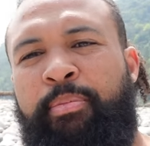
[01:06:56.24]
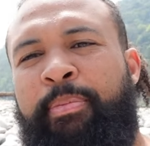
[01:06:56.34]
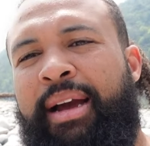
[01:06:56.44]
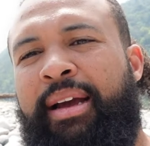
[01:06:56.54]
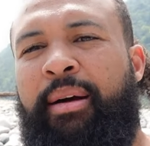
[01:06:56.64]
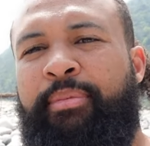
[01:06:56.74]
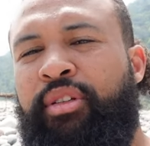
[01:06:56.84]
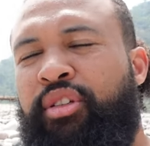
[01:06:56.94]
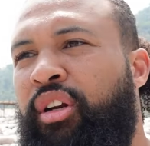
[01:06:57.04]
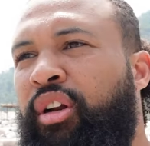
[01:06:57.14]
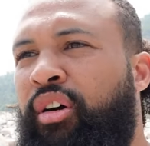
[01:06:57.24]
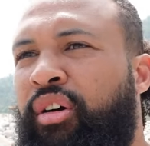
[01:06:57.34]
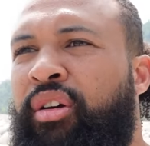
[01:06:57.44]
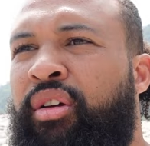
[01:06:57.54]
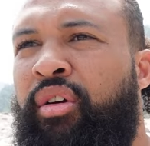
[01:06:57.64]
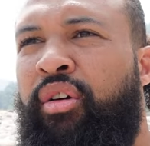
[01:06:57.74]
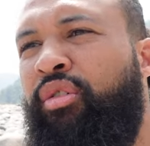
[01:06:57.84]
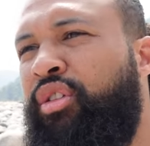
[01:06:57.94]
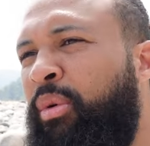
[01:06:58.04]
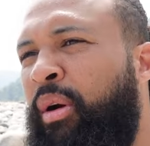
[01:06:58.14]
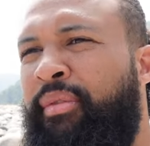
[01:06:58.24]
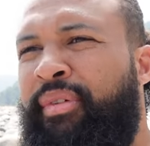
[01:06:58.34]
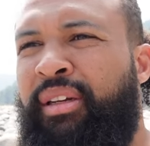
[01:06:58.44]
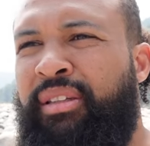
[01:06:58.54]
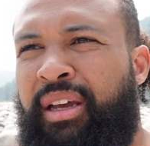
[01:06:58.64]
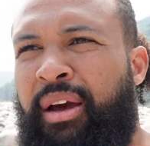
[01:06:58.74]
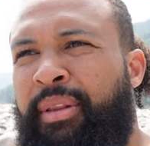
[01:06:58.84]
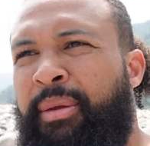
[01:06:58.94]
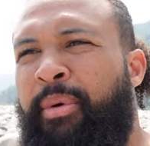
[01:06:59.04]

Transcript: you back up to Shillong or to wherever you need to go in the